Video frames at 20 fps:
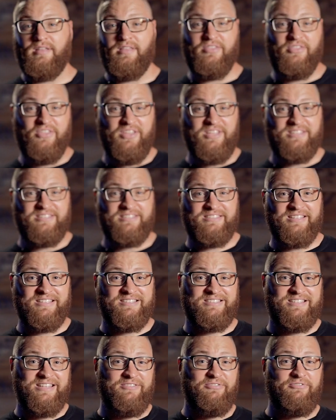This
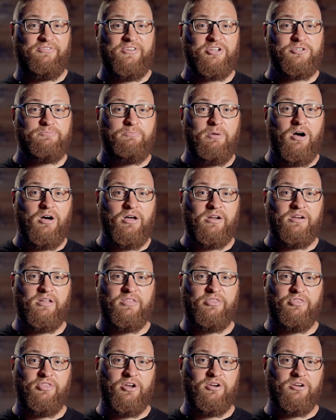is the Fishpond
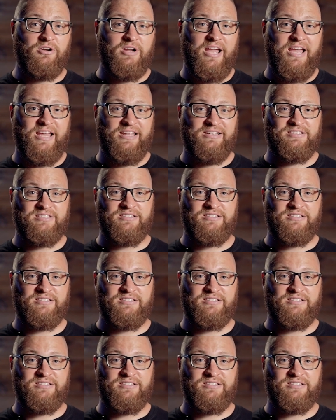Thunderhead